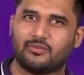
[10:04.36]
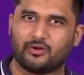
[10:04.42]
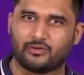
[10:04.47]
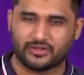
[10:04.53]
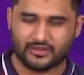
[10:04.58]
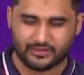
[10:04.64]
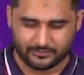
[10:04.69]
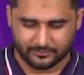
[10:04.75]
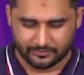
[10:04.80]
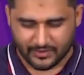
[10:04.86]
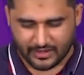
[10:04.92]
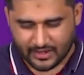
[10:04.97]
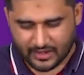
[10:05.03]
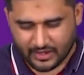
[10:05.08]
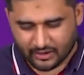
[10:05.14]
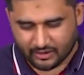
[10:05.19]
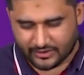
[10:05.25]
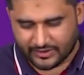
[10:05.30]
about here.
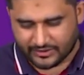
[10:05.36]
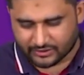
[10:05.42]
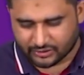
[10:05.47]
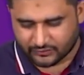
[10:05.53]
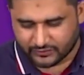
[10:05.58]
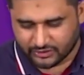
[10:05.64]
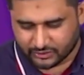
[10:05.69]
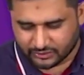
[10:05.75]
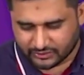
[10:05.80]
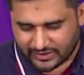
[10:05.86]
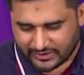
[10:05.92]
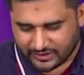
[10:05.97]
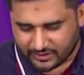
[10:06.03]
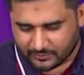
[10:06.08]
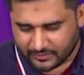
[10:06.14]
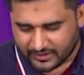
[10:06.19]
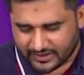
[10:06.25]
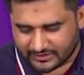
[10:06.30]
All right, so we know that
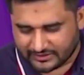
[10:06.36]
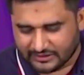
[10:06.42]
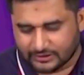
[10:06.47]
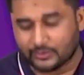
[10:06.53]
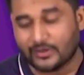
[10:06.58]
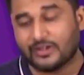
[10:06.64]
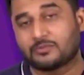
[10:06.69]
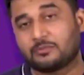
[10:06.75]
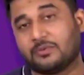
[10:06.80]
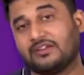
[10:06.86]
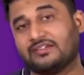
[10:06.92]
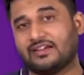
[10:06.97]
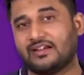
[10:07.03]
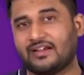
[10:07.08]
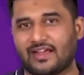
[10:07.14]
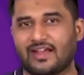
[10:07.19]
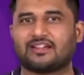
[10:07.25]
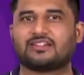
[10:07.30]
it breaks into H plus
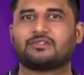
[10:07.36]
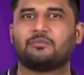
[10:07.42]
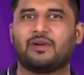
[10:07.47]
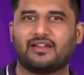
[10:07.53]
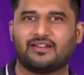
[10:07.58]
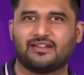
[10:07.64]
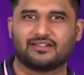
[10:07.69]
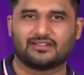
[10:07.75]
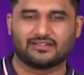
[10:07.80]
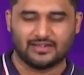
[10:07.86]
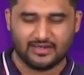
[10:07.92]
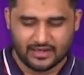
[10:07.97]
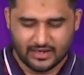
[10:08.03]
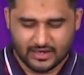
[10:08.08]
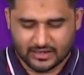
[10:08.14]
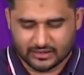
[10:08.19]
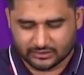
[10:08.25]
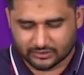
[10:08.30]
and X minus.
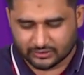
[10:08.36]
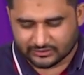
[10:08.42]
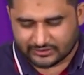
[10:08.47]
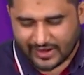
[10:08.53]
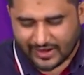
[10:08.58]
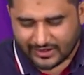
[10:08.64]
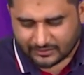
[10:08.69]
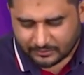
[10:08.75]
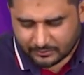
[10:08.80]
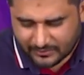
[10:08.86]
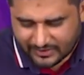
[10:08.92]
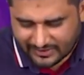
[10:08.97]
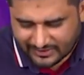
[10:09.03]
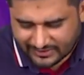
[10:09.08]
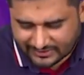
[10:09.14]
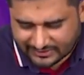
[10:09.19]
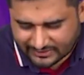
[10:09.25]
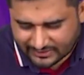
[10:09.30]
So that
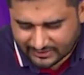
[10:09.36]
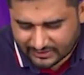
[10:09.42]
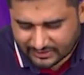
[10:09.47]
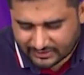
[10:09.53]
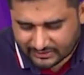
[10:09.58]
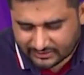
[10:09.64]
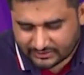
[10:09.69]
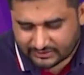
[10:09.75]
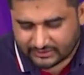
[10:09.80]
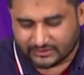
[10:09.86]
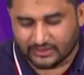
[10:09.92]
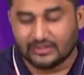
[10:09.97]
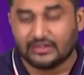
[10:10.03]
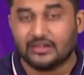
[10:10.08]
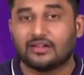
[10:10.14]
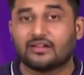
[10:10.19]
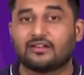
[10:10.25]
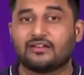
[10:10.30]
means
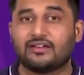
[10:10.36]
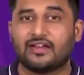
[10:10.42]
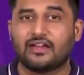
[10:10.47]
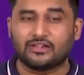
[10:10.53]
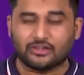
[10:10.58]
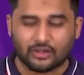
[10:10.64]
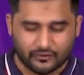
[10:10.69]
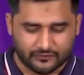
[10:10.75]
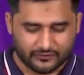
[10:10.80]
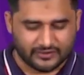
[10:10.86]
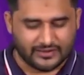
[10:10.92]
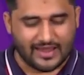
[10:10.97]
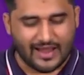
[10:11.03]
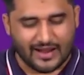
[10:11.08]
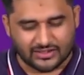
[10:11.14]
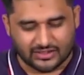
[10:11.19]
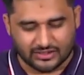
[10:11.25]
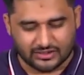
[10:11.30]
the rate of
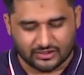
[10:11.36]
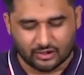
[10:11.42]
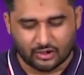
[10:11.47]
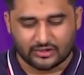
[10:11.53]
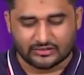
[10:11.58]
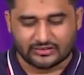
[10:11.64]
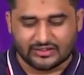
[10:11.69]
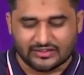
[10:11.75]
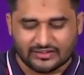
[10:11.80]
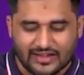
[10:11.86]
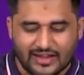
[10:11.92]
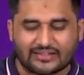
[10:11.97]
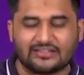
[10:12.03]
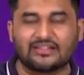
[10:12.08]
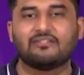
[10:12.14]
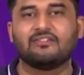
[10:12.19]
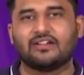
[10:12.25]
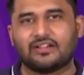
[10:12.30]
reaction or the
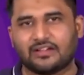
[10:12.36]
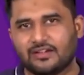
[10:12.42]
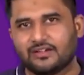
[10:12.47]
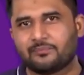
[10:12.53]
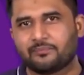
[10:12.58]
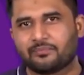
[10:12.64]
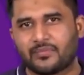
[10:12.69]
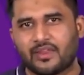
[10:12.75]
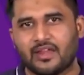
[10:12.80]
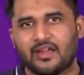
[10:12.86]
reactivity